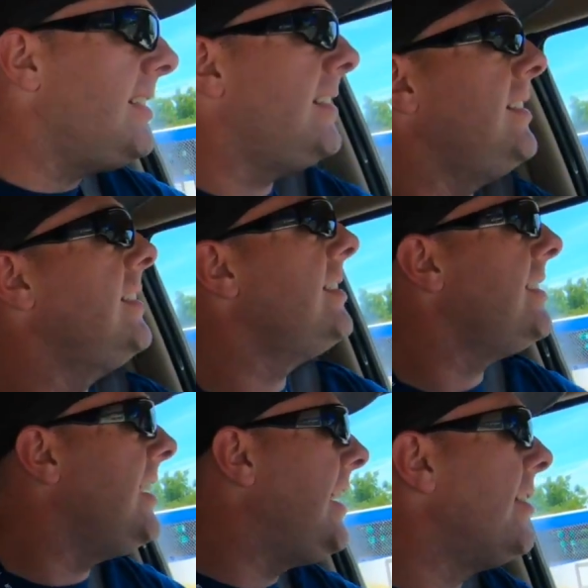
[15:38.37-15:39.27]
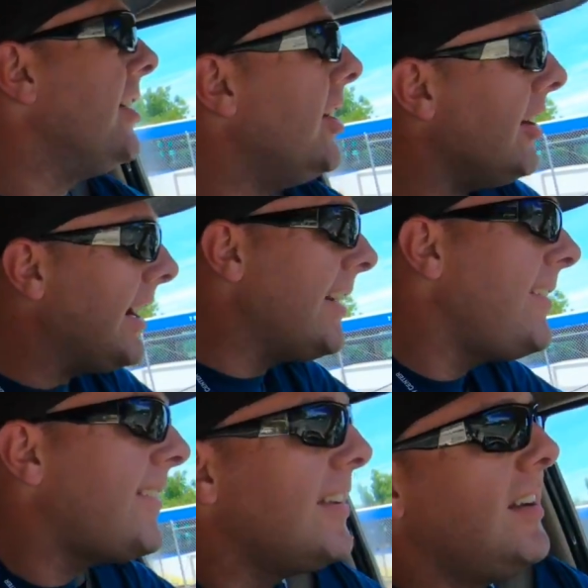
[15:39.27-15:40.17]
I don't know. I
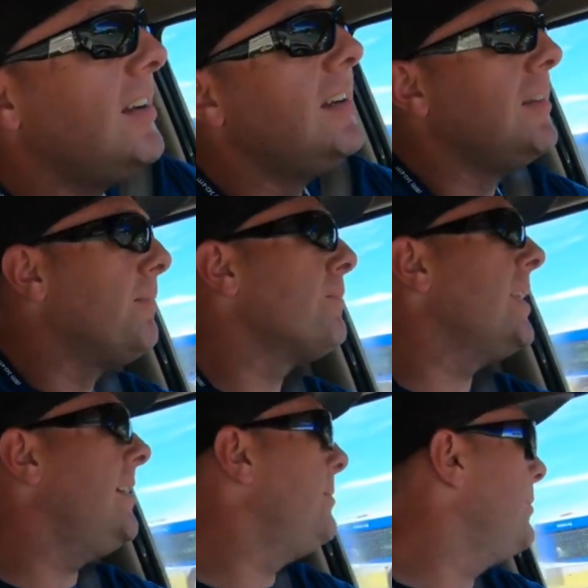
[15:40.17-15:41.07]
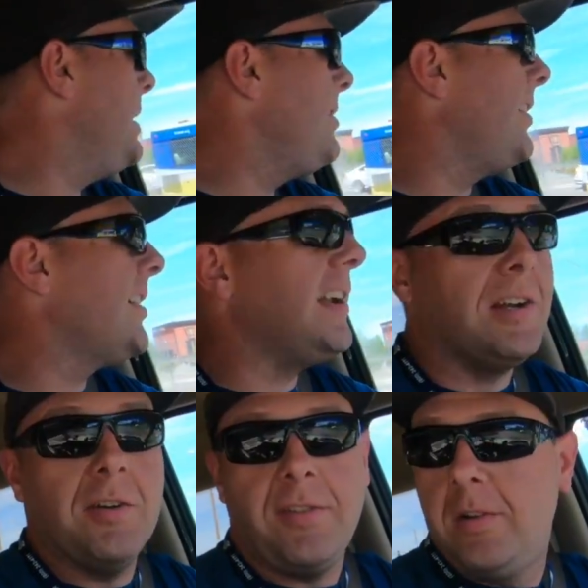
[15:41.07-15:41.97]
guess maybe this kind of
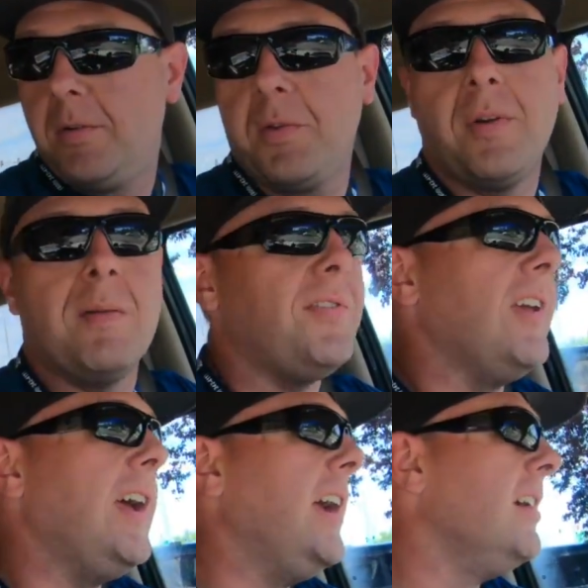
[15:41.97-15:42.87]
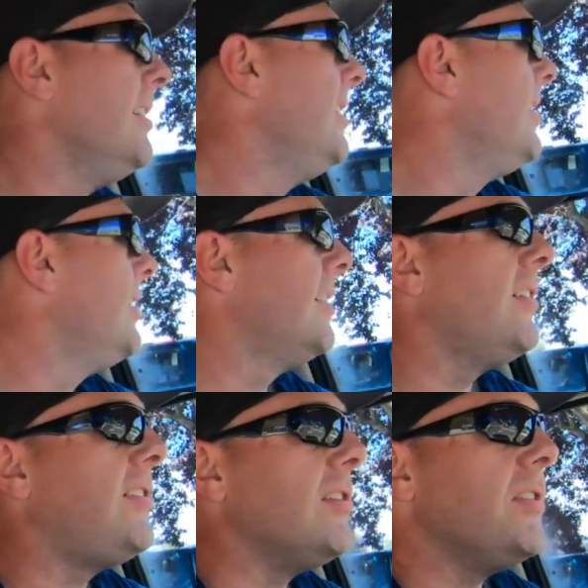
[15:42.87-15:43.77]
goes along with what I'm saying.
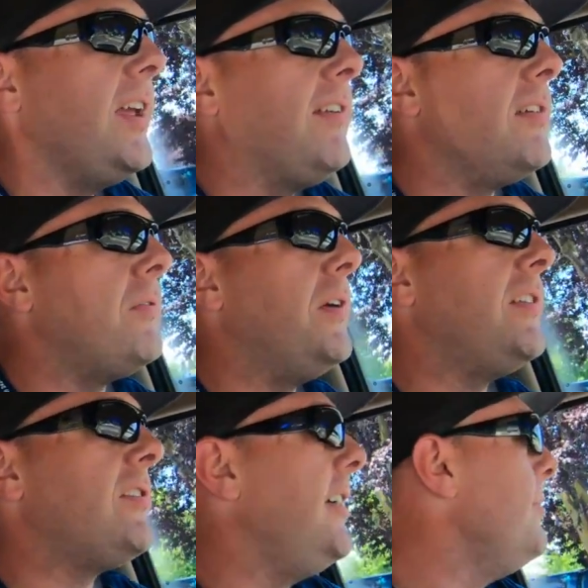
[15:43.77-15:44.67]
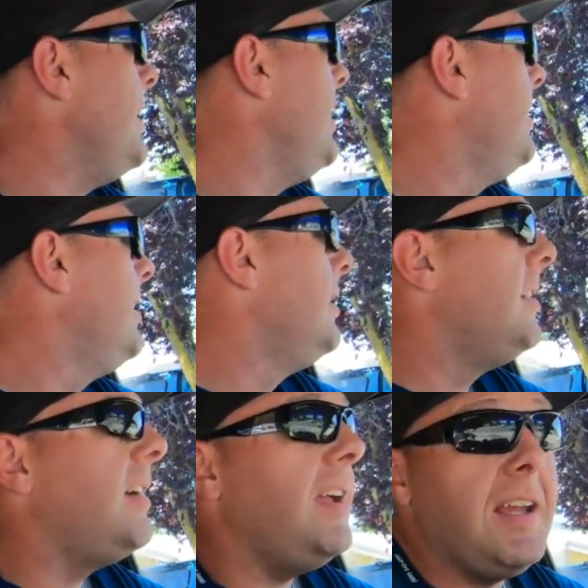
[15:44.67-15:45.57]
There's certain things that frustrate me,
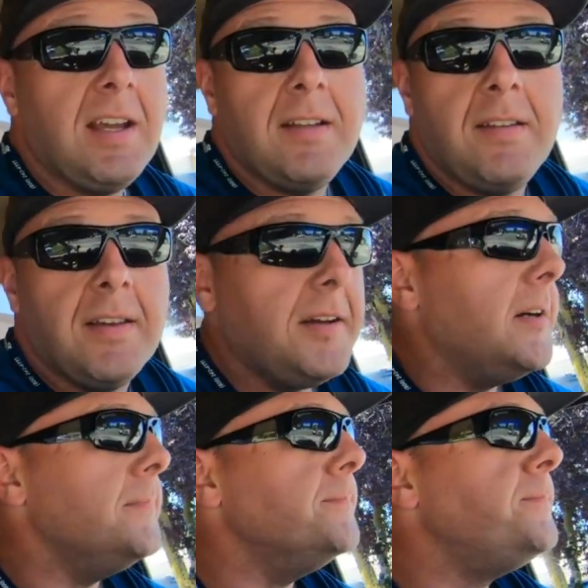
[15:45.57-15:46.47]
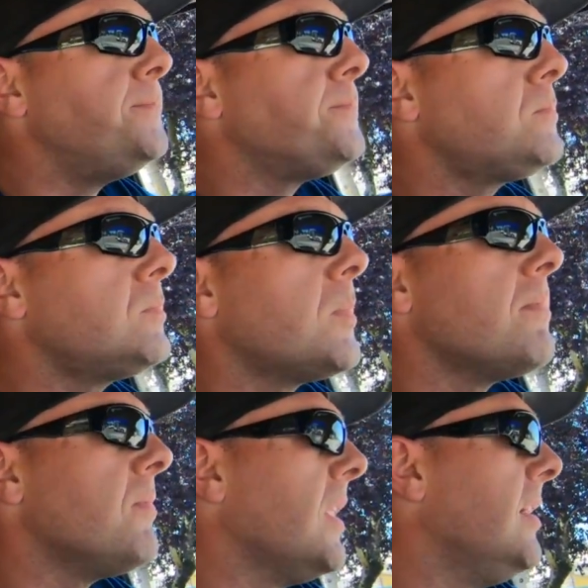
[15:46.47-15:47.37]
and um,
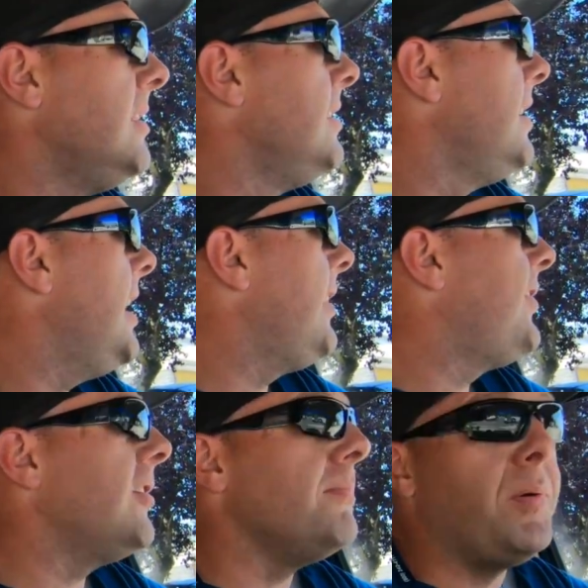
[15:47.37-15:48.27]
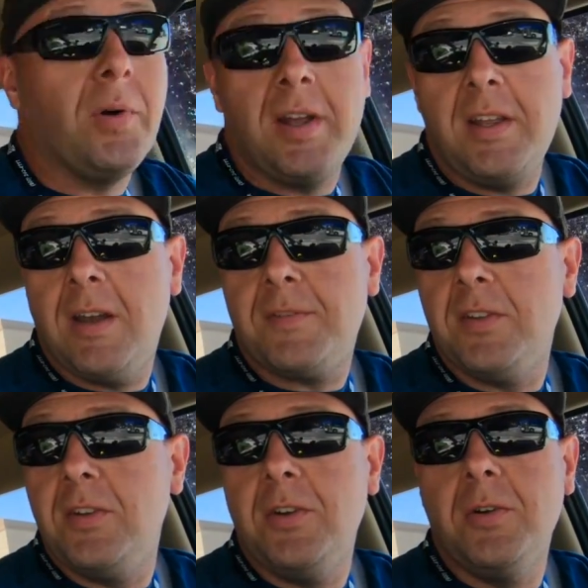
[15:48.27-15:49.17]
at a certain point, you have to
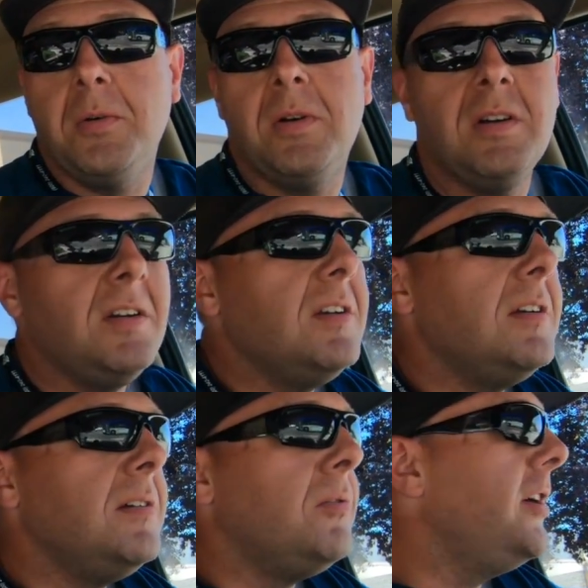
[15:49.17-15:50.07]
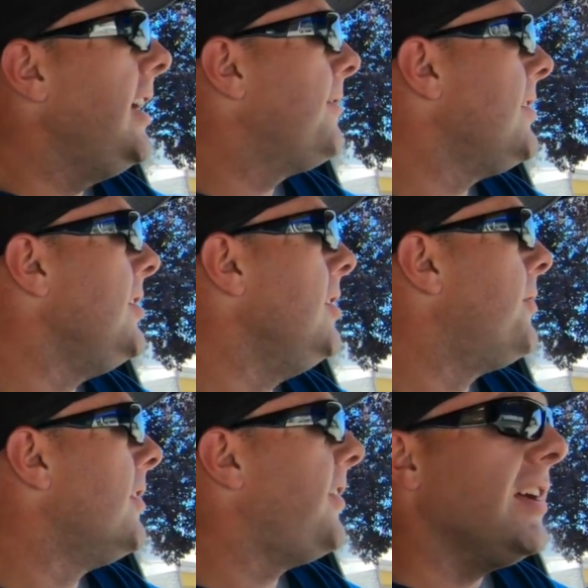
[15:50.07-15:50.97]
do what you have to do
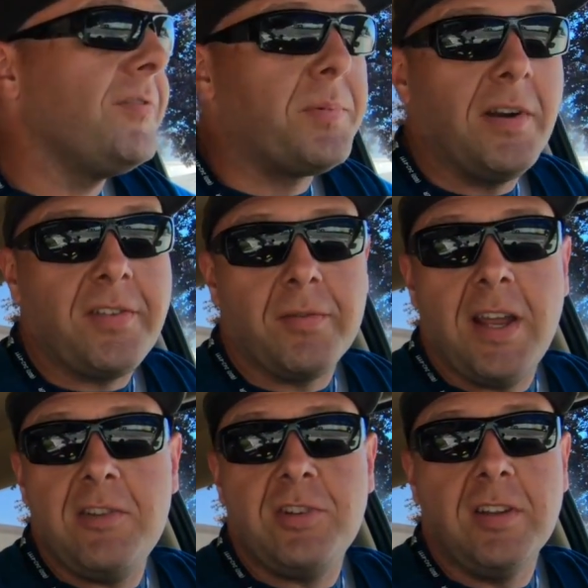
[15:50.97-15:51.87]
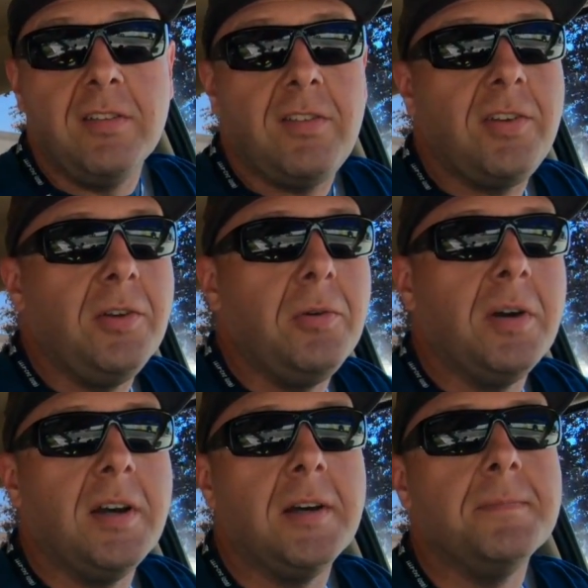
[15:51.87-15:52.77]
for self-preservation
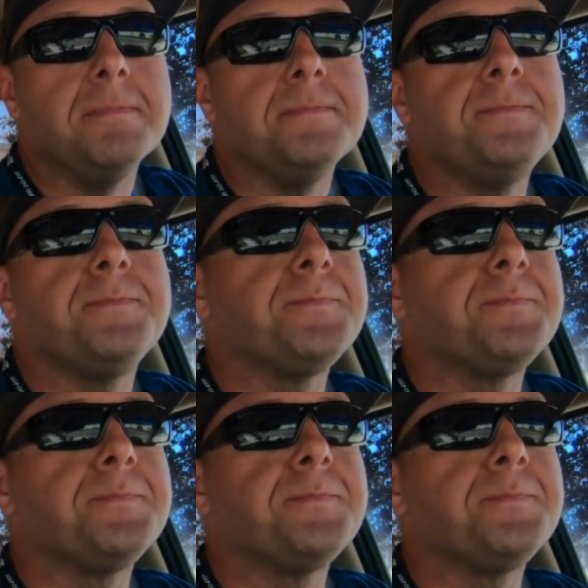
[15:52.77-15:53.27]
to um,